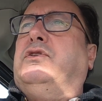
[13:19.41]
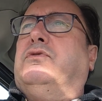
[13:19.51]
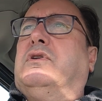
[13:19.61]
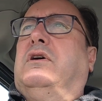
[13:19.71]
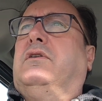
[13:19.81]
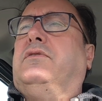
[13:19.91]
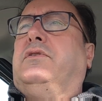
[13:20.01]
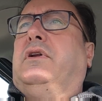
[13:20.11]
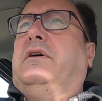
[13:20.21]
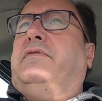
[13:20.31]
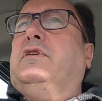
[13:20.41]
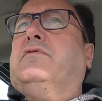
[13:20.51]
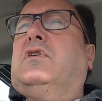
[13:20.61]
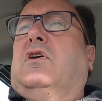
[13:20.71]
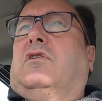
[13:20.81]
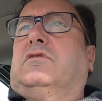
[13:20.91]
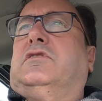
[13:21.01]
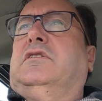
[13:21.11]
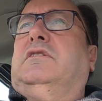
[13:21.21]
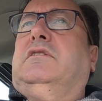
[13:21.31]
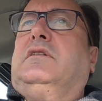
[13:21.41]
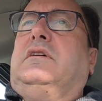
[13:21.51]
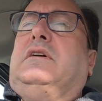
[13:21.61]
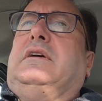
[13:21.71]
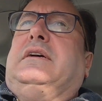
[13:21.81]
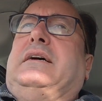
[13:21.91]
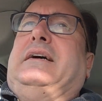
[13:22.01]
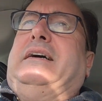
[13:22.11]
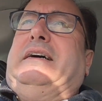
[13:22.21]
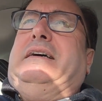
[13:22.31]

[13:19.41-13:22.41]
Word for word: you can't, you know, if you've got £100